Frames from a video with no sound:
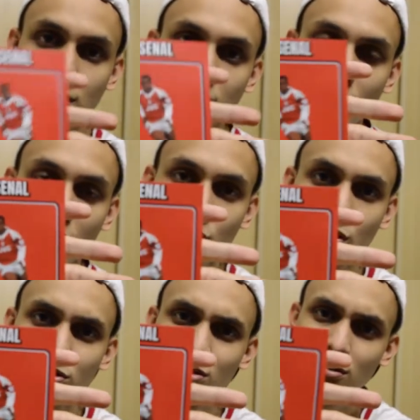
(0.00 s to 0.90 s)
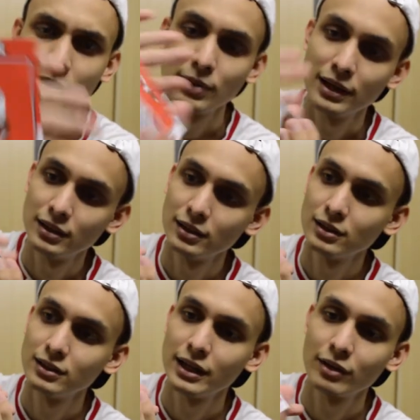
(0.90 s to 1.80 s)
I don't know, it's just a player here,
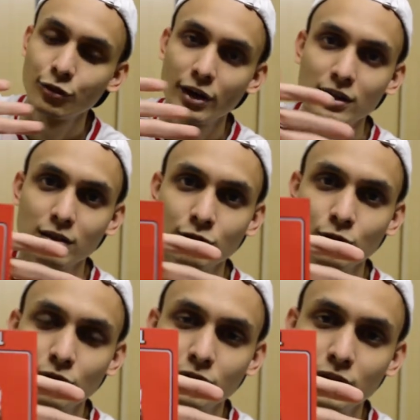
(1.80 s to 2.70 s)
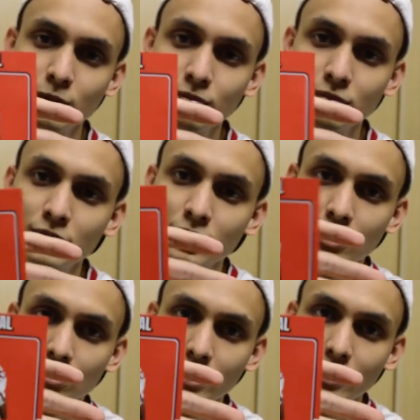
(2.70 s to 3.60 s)
Ian Wright, if you know him.
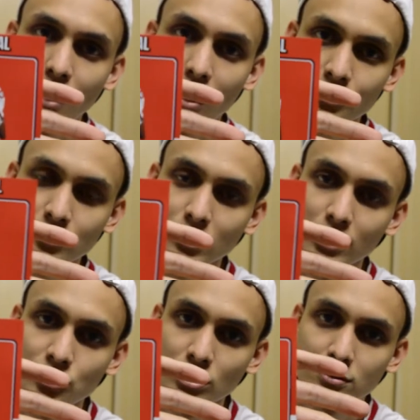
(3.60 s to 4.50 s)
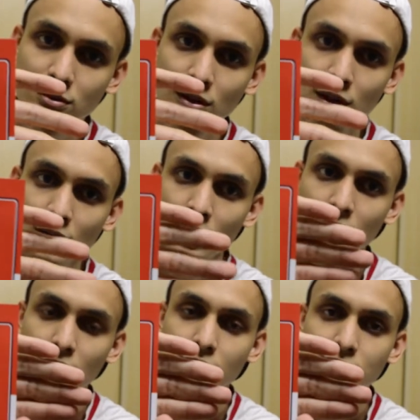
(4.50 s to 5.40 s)
He's an Arsenal legend,
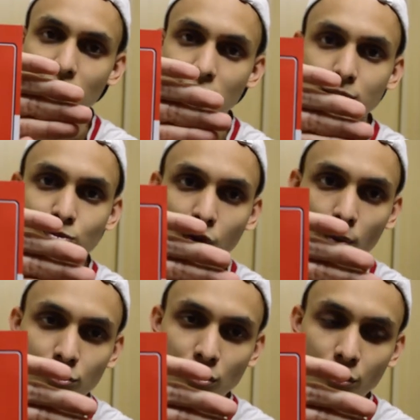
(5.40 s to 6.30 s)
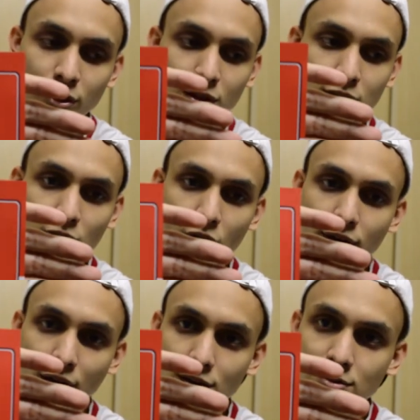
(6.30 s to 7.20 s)
second top scorer
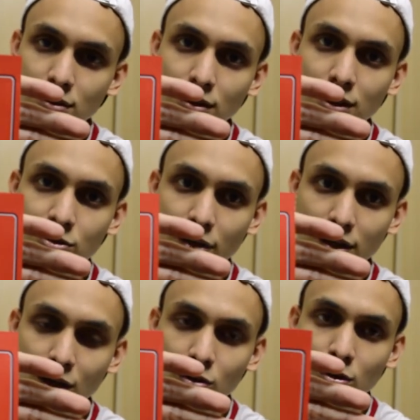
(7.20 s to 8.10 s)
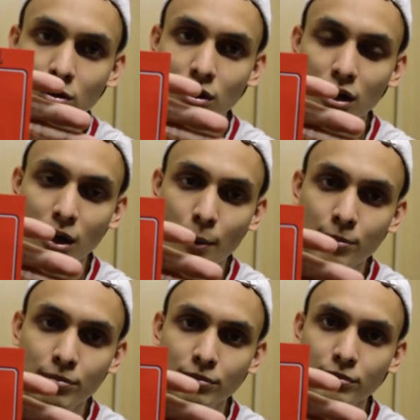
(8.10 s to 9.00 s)
on Arsenal list right now,
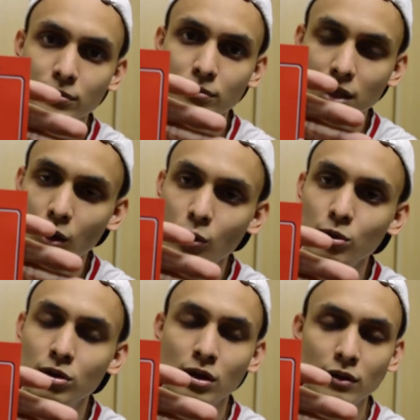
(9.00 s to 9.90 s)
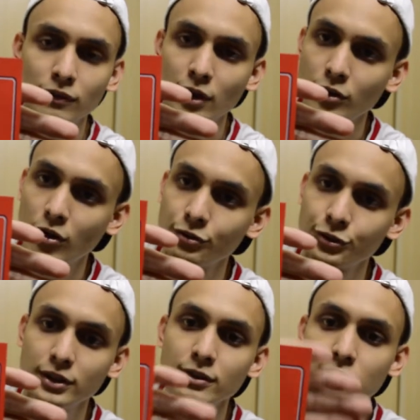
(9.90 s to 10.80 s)
below Thierry
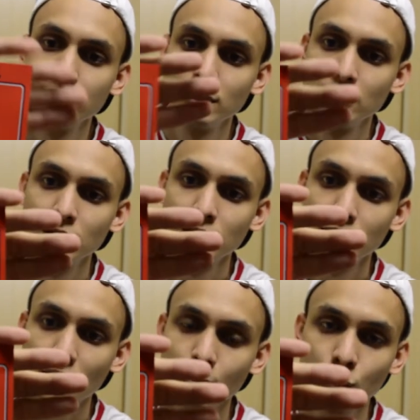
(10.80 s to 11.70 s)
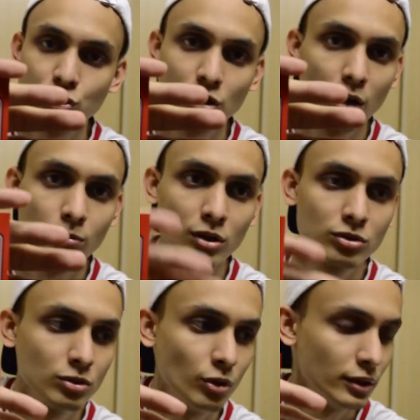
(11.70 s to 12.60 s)
Henry. I'm not sure how
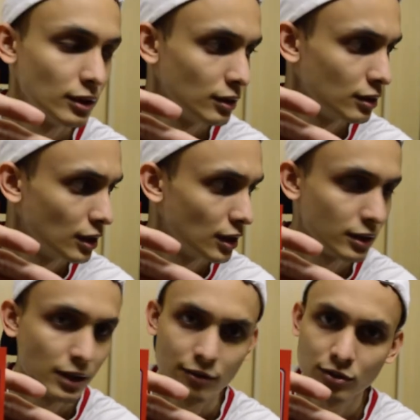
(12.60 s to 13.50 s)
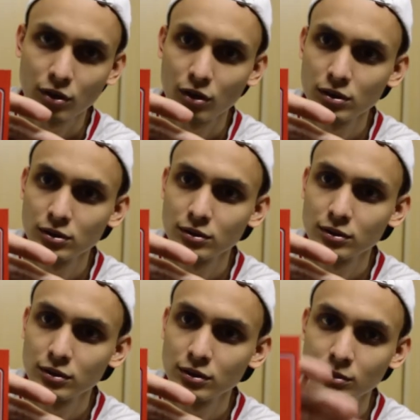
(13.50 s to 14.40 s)
much goal he had scored,
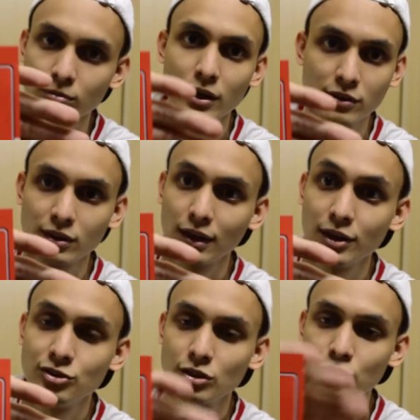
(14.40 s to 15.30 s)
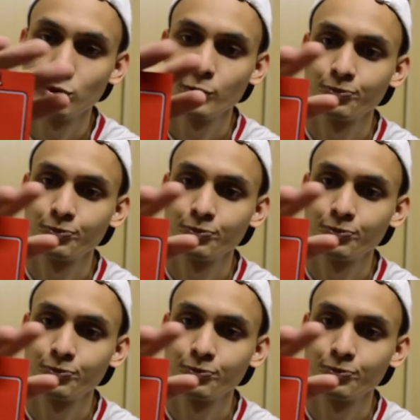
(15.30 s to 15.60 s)
but he's in the legend too.